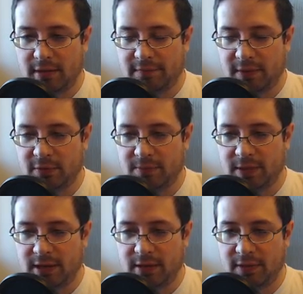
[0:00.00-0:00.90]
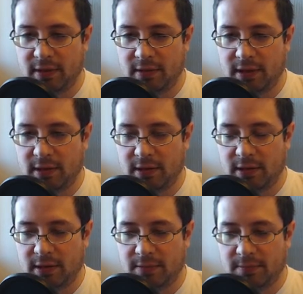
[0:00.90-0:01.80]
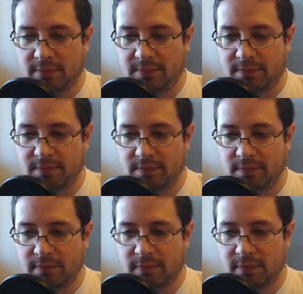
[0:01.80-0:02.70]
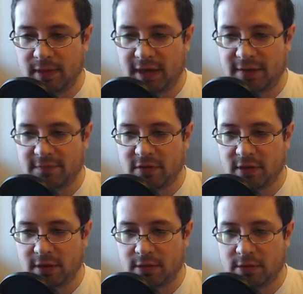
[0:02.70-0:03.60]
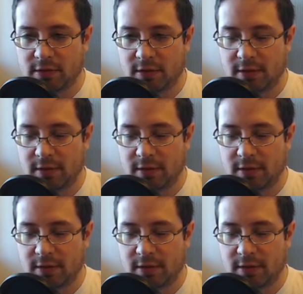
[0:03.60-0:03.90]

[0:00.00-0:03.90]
if I were to play anything, knight f6.